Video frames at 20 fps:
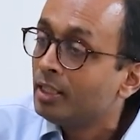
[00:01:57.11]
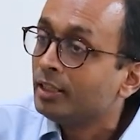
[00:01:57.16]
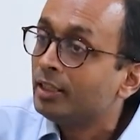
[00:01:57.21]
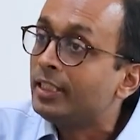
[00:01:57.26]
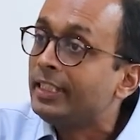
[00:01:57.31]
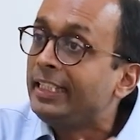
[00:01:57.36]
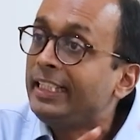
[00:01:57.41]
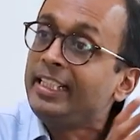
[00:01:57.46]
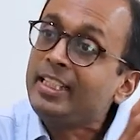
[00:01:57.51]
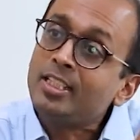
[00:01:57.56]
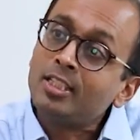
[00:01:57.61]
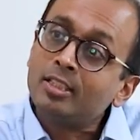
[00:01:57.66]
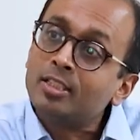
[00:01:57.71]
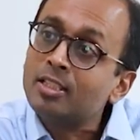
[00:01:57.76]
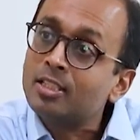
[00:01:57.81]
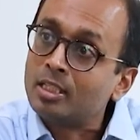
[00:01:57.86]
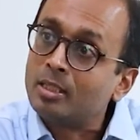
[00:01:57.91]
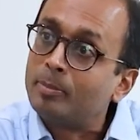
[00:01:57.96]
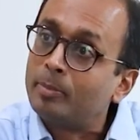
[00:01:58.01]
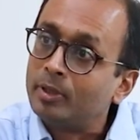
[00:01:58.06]
The
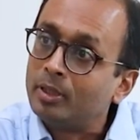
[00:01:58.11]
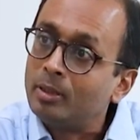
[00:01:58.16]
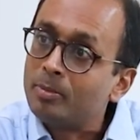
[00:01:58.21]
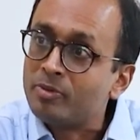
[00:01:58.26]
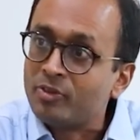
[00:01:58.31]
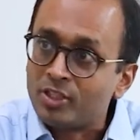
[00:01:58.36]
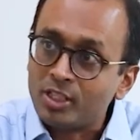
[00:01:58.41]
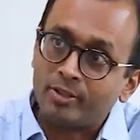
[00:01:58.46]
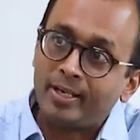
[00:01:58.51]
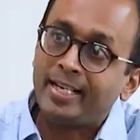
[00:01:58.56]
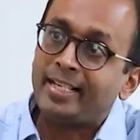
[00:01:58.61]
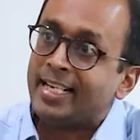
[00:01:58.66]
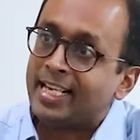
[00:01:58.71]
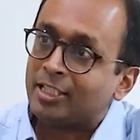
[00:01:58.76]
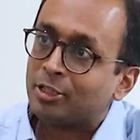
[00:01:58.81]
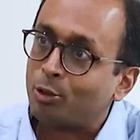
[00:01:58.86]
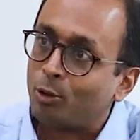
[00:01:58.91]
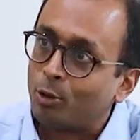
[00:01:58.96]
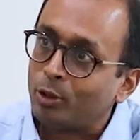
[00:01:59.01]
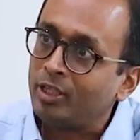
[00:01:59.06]
Eastern Suburbs, which is right
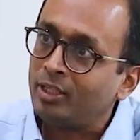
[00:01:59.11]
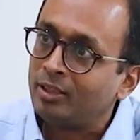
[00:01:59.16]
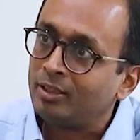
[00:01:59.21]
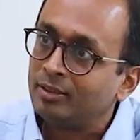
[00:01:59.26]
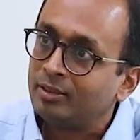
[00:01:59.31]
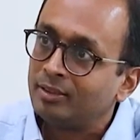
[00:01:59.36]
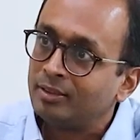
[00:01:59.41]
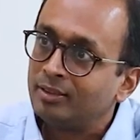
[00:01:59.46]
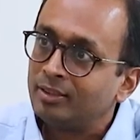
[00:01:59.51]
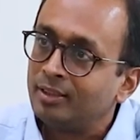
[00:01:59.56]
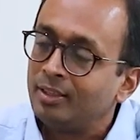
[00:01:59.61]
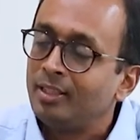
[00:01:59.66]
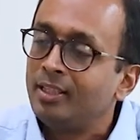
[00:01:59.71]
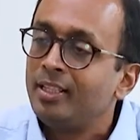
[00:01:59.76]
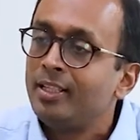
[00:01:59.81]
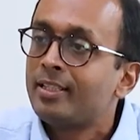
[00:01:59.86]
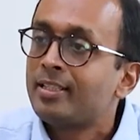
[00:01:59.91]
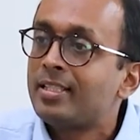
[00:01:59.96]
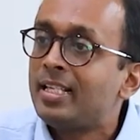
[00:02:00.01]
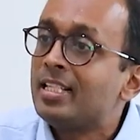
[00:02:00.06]
next door,
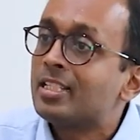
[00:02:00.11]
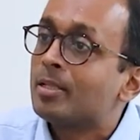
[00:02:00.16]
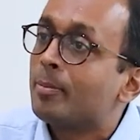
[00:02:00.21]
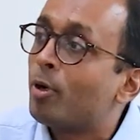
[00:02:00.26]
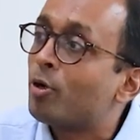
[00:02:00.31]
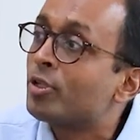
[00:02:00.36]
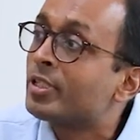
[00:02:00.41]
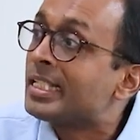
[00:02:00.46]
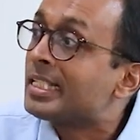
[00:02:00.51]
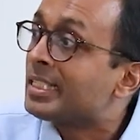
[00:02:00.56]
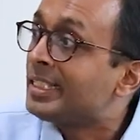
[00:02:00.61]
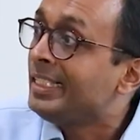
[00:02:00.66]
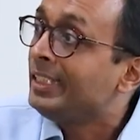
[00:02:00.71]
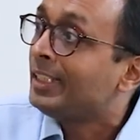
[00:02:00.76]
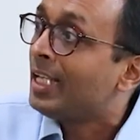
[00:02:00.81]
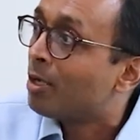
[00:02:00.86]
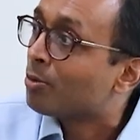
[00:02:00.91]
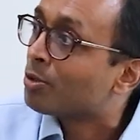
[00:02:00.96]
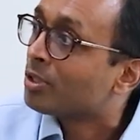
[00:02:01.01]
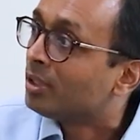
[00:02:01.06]
sells about
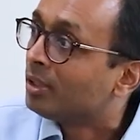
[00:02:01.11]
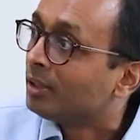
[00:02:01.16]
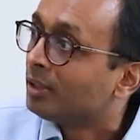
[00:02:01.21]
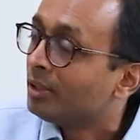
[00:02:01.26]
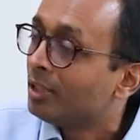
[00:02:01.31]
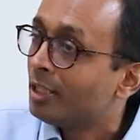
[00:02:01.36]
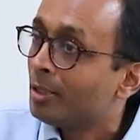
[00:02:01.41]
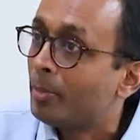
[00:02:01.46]
16,000.